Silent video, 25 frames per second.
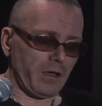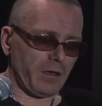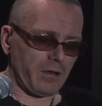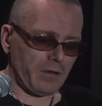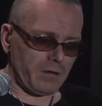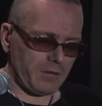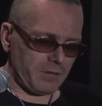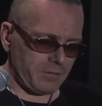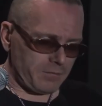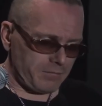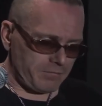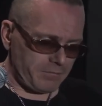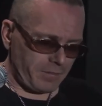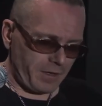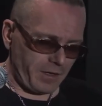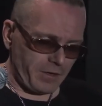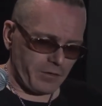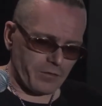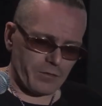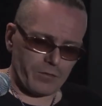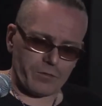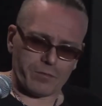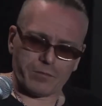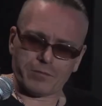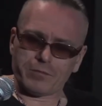I don't
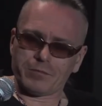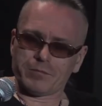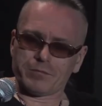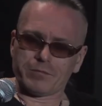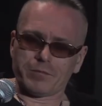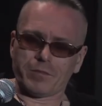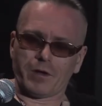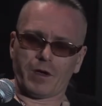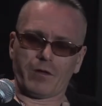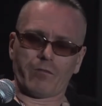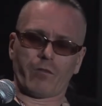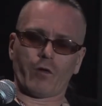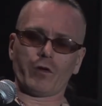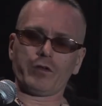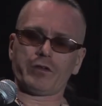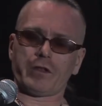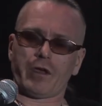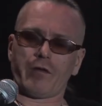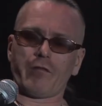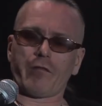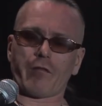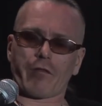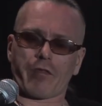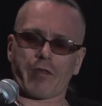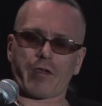know. Avoid
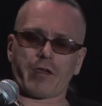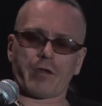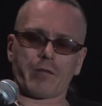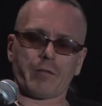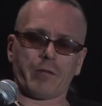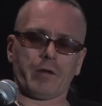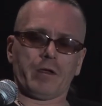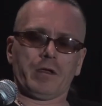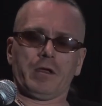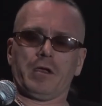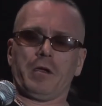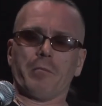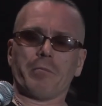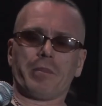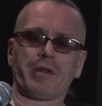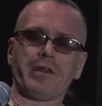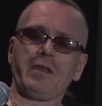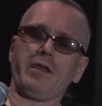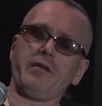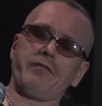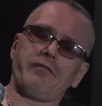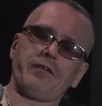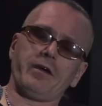everything. But if